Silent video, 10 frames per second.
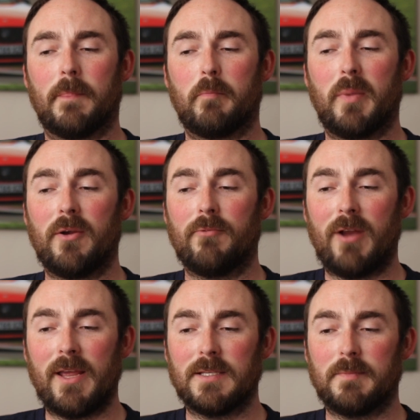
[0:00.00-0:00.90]
per
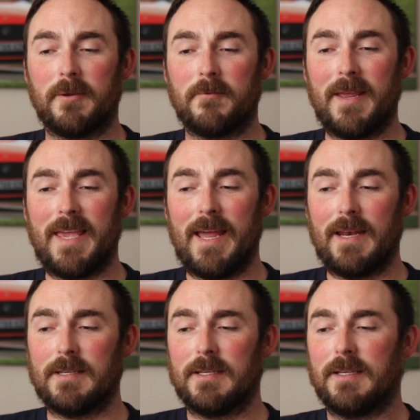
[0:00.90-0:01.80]
race, per
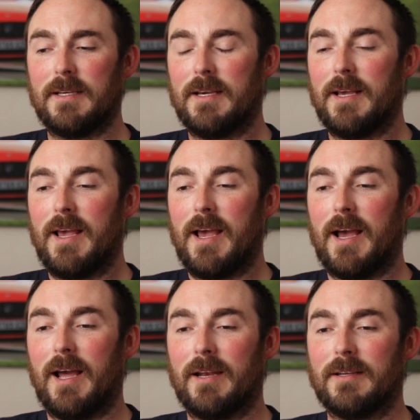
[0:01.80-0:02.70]
weekend,
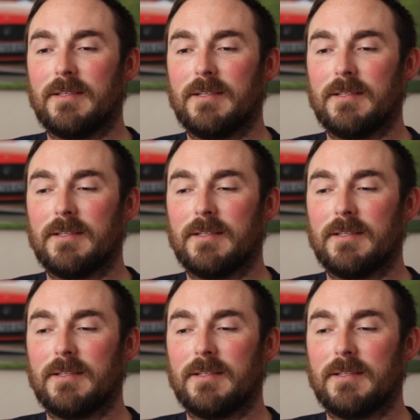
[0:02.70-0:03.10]
and